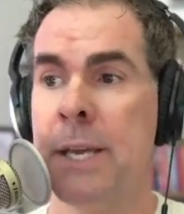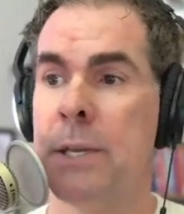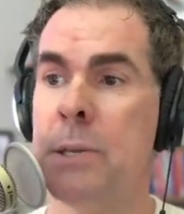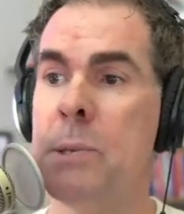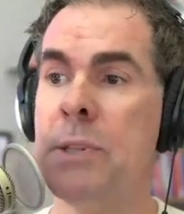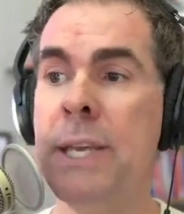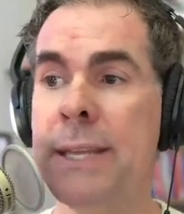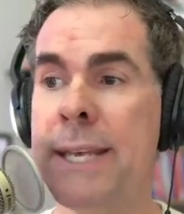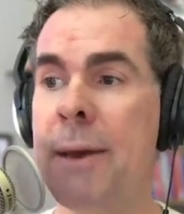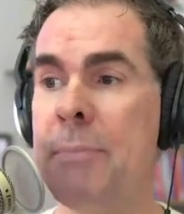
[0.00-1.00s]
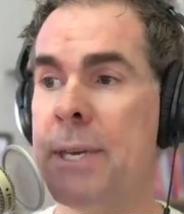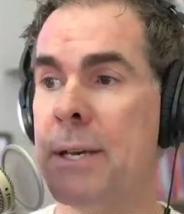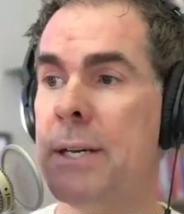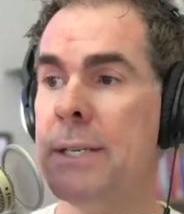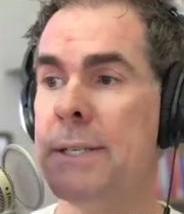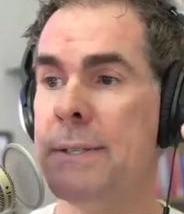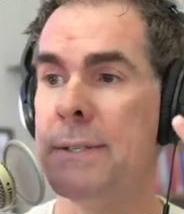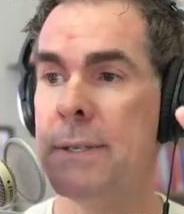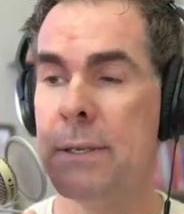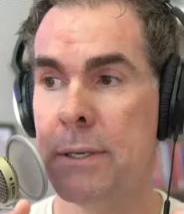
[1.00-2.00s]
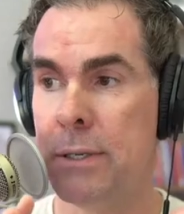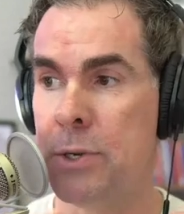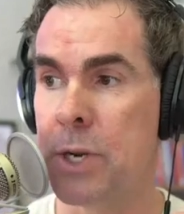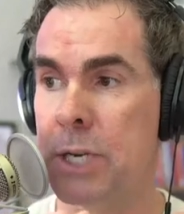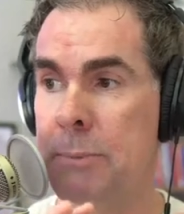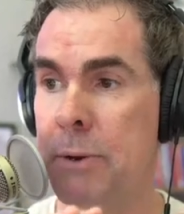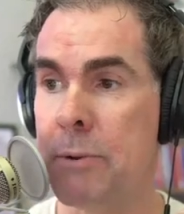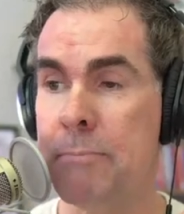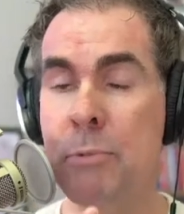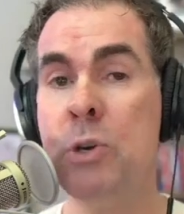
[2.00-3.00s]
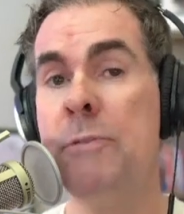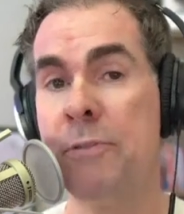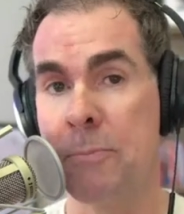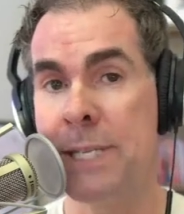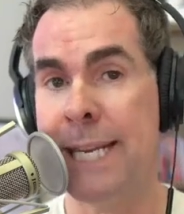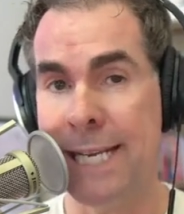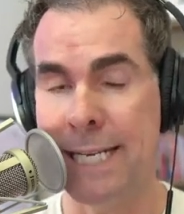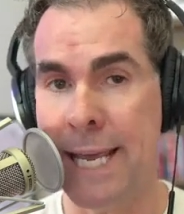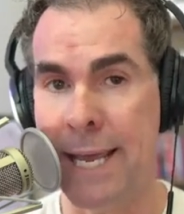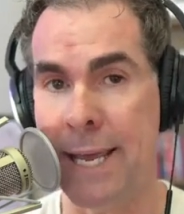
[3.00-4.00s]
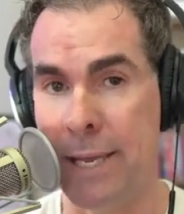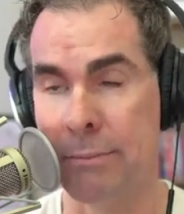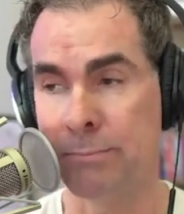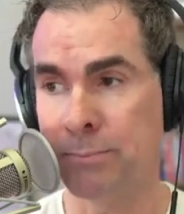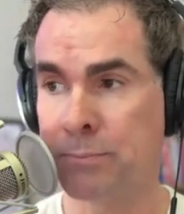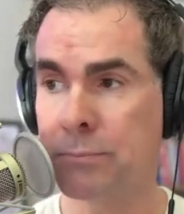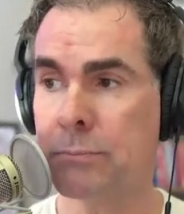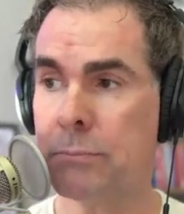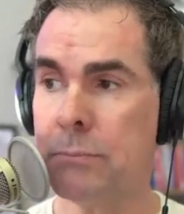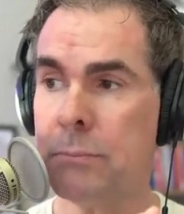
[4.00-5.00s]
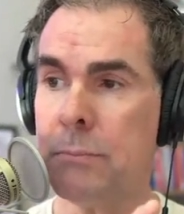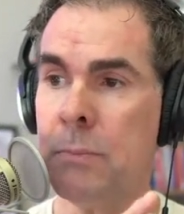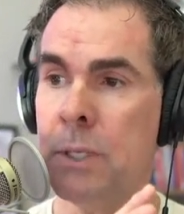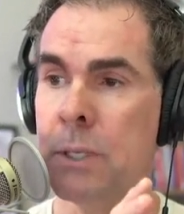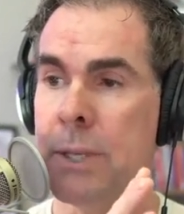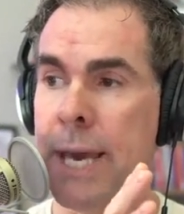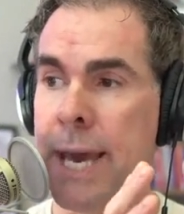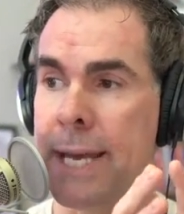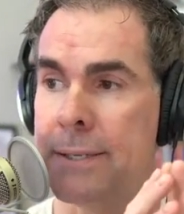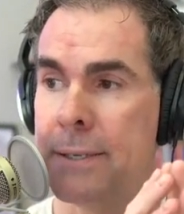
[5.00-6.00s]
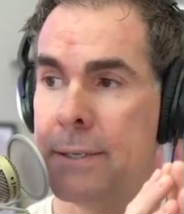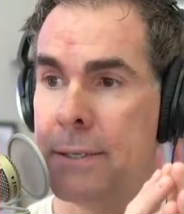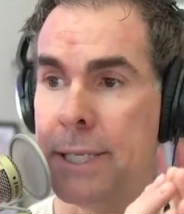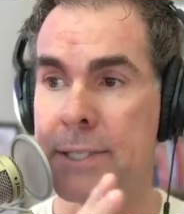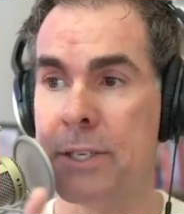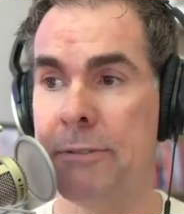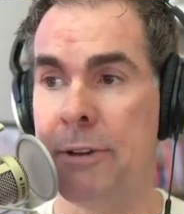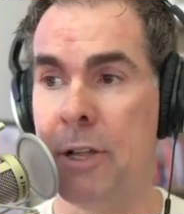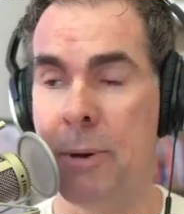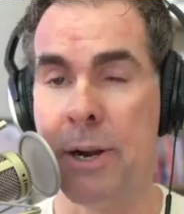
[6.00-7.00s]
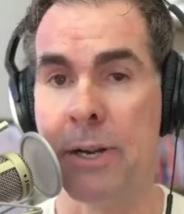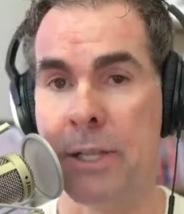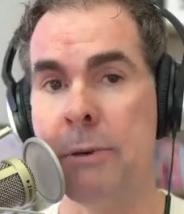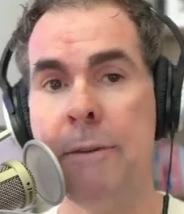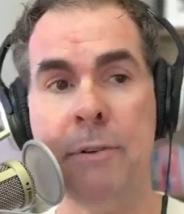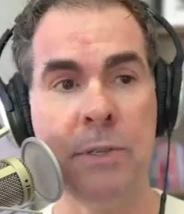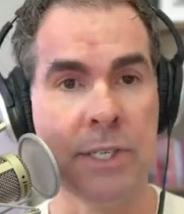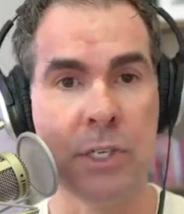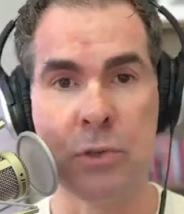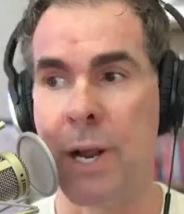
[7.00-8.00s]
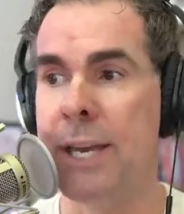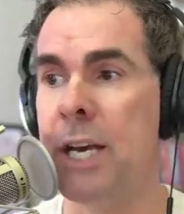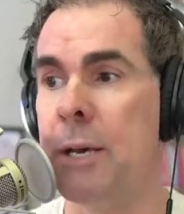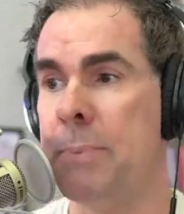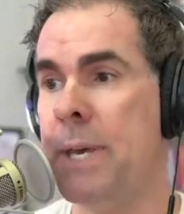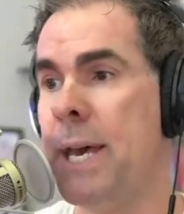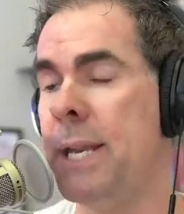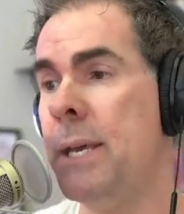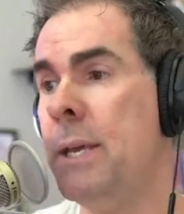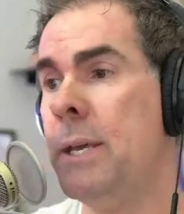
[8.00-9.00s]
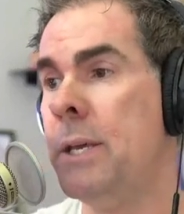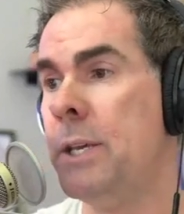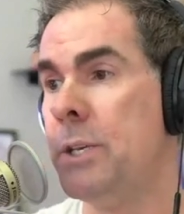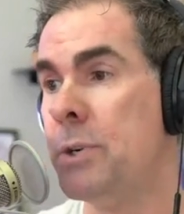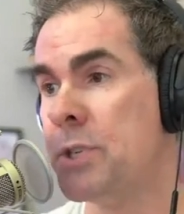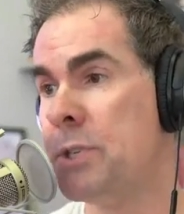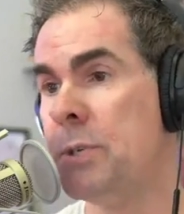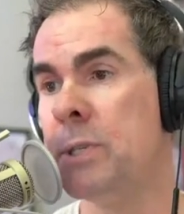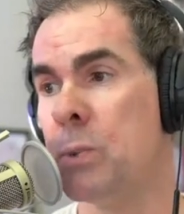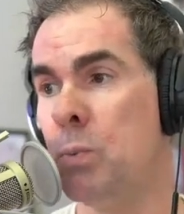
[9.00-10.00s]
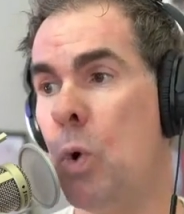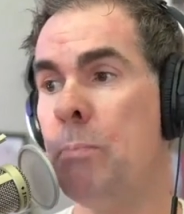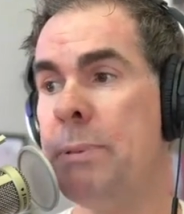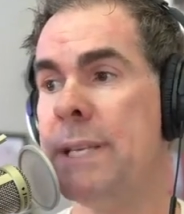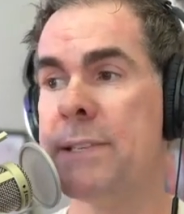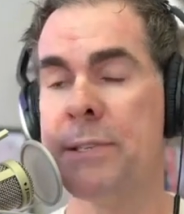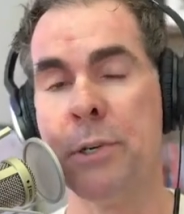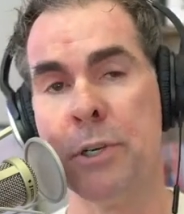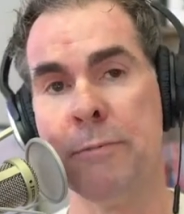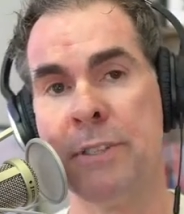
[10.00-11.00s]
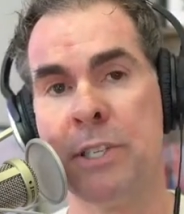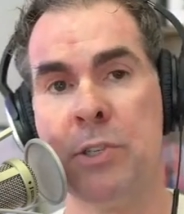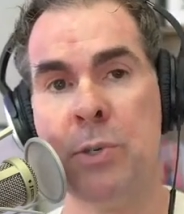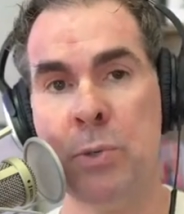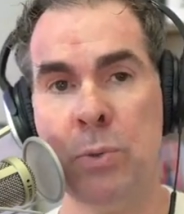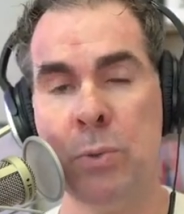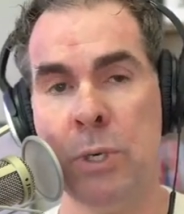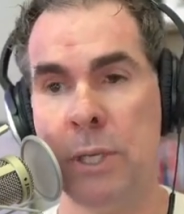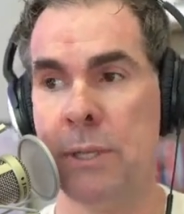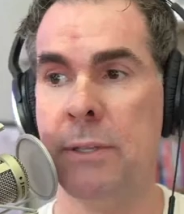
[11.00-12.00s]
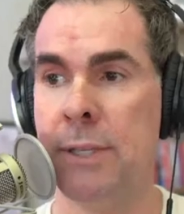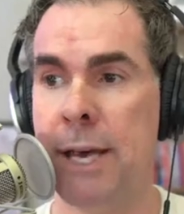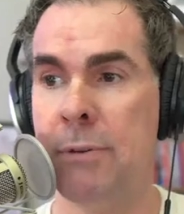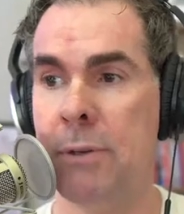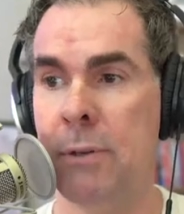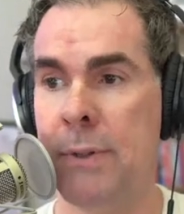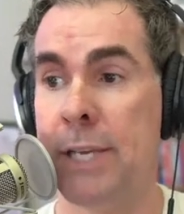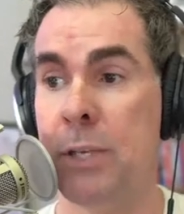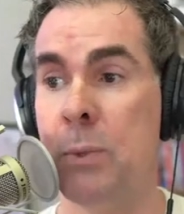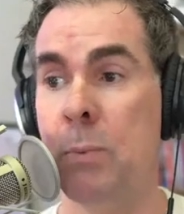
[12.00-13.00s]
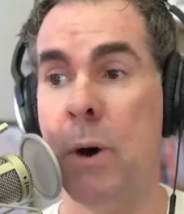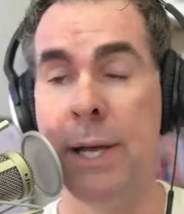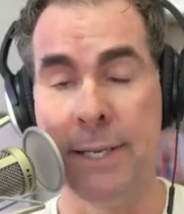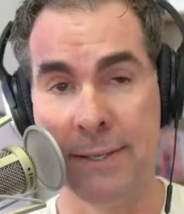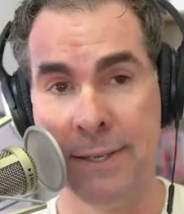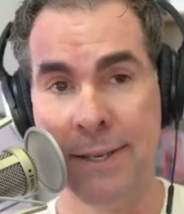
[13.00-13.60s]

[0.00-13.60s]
You think that because you're going to be removed from the day-to-day, that things are going to fall apart, that revenue is going to dry up, that your students won't be served to the level that you want.